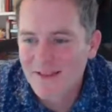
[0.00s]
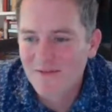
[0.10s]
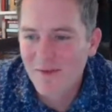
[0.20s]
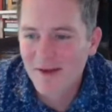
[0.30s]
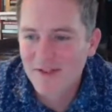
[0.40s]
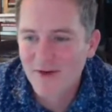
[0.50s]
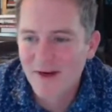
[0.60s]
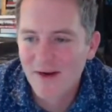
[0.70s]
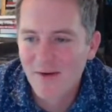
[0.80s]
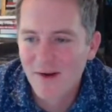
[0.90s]

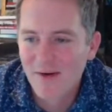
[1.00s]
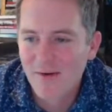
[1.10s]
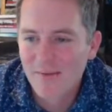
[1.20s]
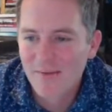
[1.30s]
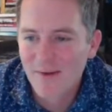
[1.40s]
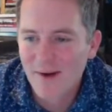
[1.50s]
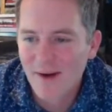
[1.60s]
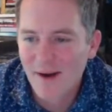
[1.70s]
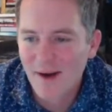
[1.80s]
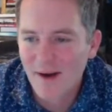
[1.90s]
penetrating oil,
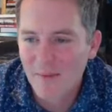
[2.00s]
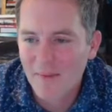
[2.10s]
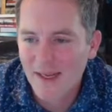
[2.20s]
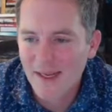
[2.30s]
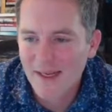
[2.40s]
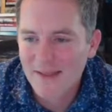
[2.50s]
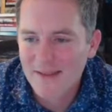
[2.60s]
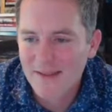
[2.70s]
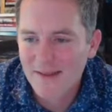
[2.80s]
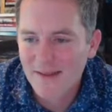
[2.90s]

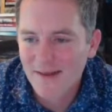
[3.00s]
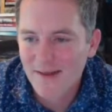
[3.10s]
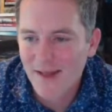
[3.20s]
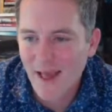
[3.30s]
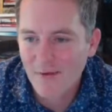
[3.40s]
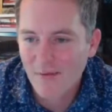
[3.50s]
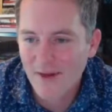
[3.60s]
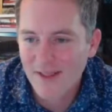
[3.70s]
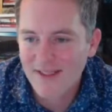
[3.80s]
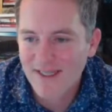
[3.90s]
heat, a
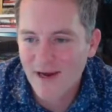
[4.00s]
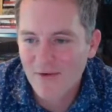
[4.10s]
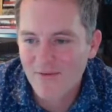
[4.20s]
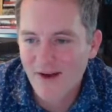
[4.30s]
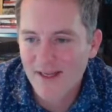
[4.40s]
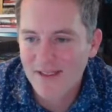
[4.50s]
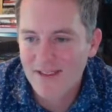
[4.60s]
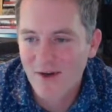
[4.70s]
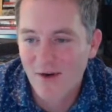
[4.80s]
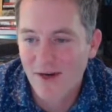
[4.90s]
really stout
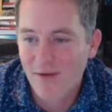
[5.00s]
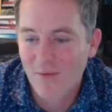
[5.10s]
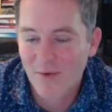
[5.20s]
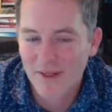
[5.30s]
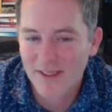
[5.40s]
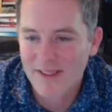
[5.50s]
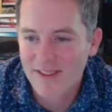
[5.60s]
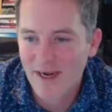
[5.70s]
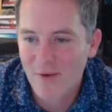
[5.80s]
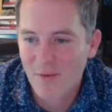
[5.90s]
vise on a really
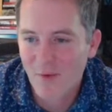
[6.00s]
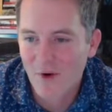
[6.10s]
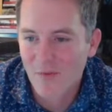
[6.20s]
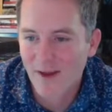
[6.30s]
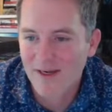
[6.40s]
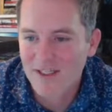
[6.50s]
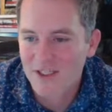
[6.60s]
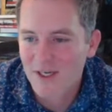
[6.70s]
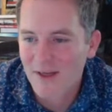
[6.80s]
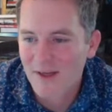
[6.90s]
stout
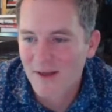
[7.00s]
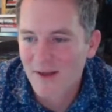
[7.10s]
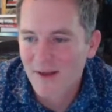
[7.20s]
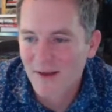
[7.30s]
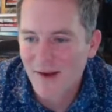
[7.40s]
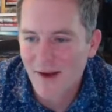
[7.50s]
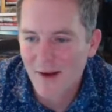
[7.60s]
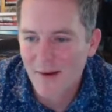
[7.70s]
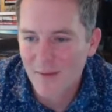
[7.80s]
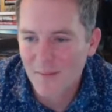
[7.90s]
workbench.
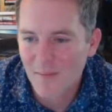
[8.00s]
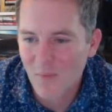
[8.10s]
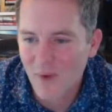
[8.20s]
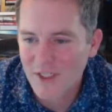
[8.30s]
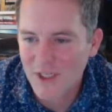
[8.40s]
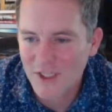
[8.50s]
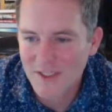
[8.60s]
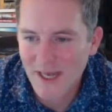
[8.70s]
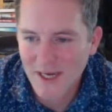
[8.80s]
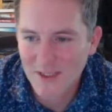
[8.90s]
We
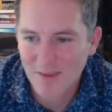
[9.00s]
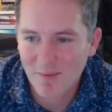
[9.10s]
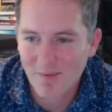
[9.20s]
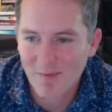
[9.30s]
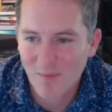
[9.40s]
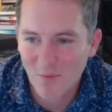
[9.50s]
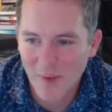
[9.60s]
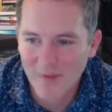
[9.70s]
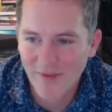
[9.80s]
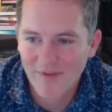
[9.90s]
just actually
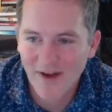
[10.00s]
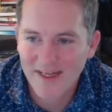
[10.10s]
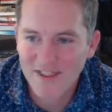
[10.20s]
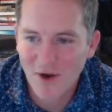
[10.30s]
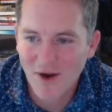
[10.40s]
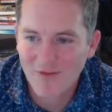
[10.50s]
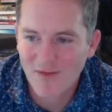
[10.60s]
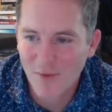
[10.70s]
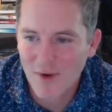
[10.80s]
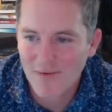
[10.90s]
ripped the vise off
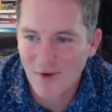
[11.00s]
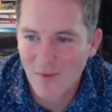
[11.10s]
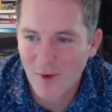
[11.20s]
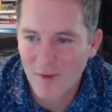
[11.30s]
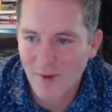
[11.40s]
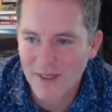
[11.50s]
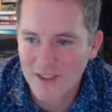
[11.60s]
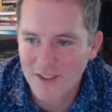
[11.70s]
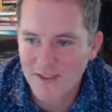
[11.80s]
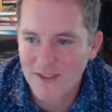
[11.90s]
of one of our
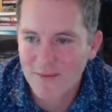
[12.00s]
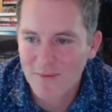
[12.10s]
workbenches.